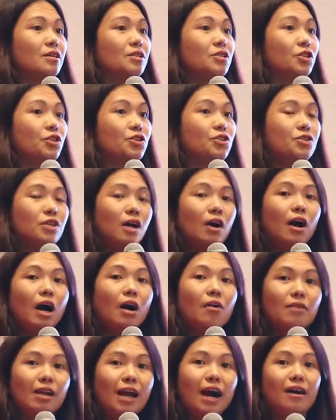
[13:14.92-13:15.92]
we will
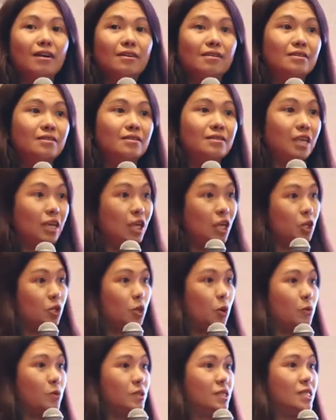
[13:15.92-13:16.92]
show
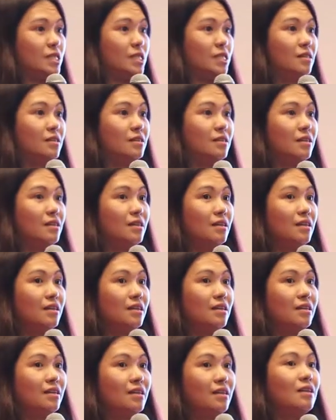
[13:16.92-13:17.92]
about the energy
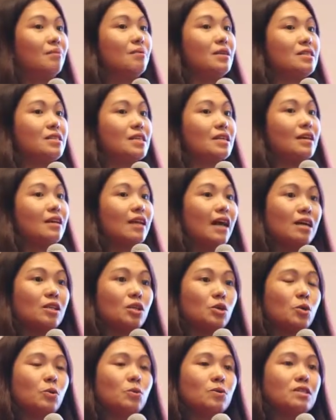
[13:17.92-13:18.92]
consumption
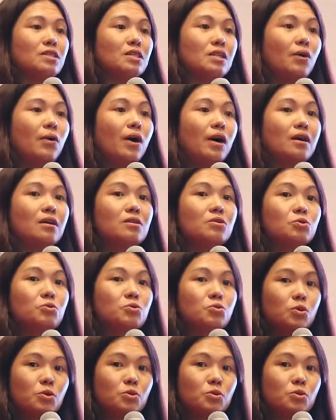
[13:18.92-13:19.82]
statistics,